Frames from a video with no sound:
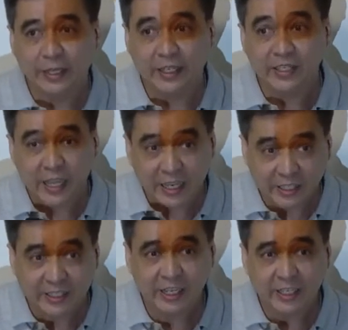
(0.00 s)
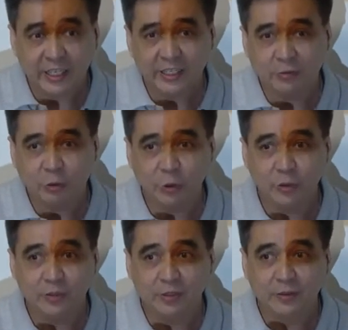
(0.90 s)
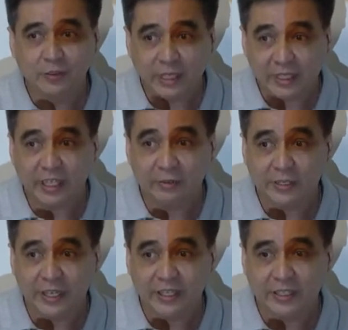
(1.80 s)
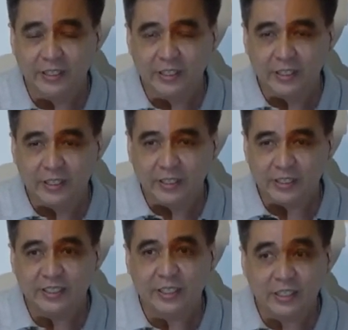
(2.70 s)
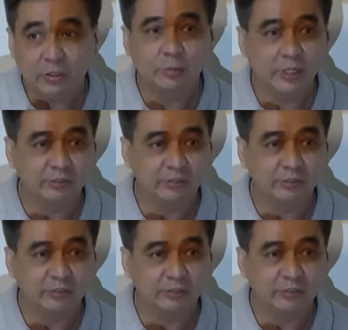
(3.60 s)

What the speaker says: And at a young age, if you don't take care of that, his study will be